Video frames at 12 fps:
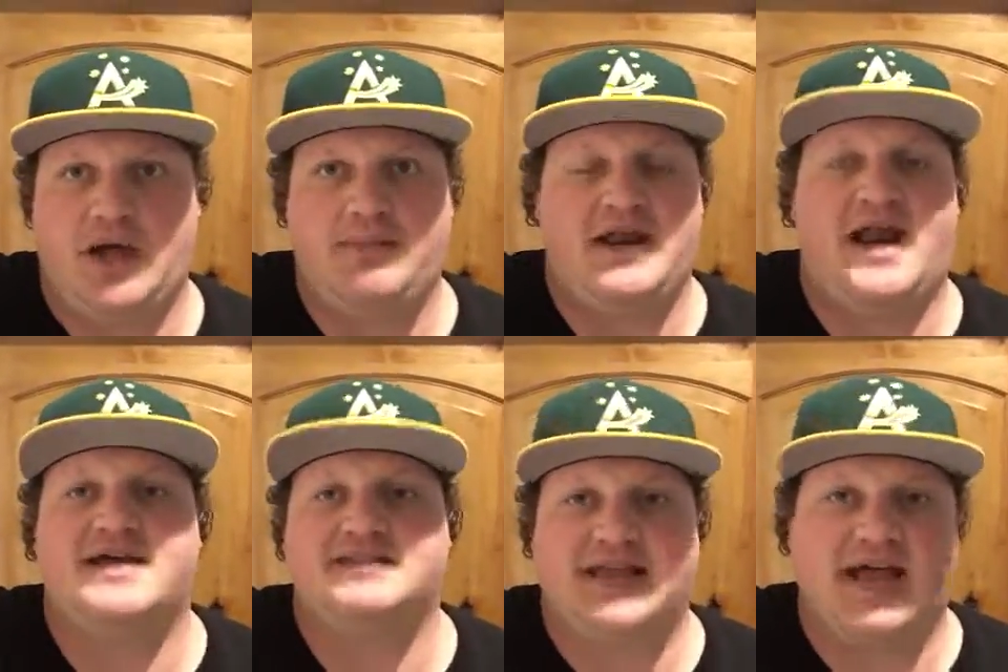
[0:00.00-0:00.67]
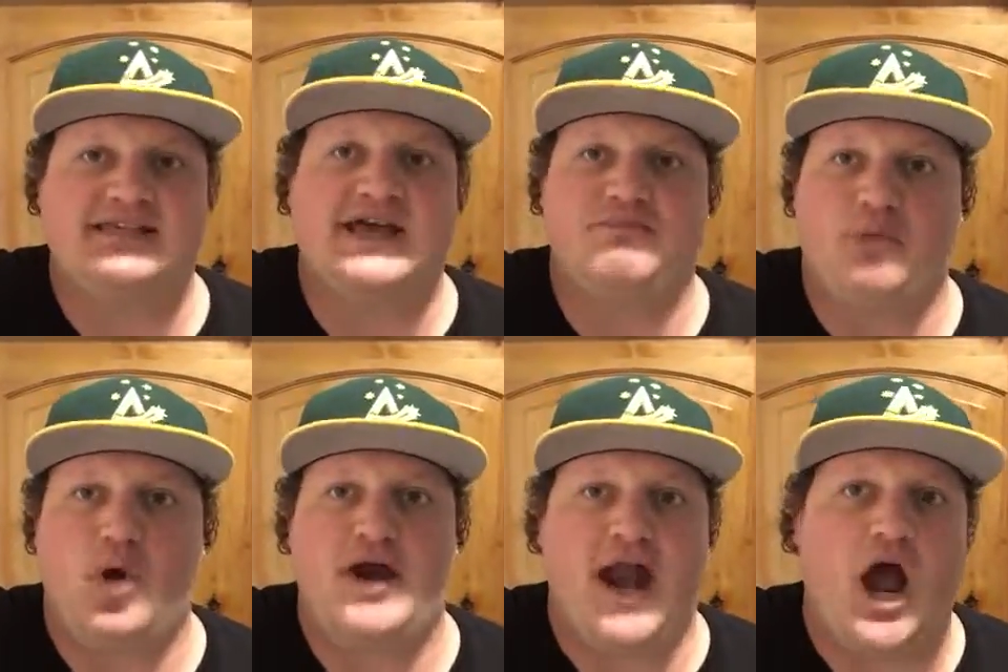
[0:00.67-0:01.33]
I mean, as, as I
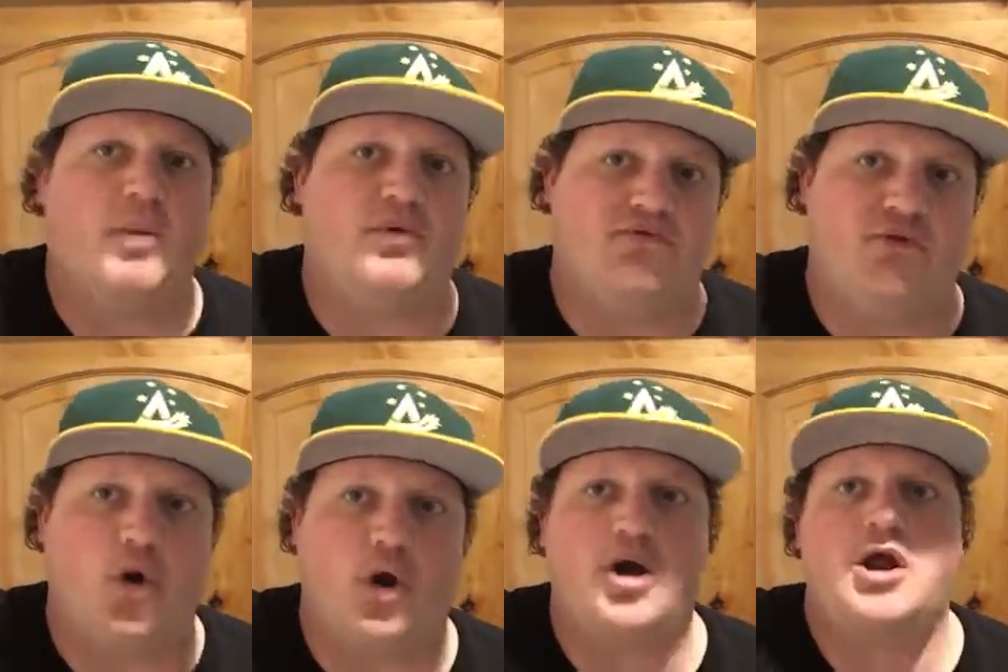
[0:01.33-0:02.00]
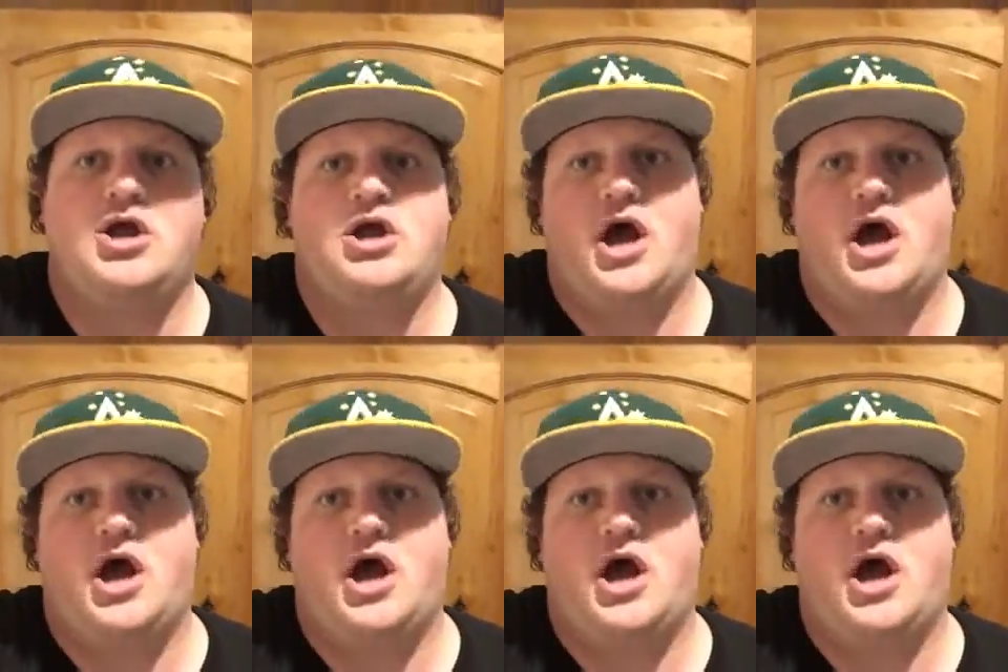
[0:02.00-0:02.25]
pointed out before,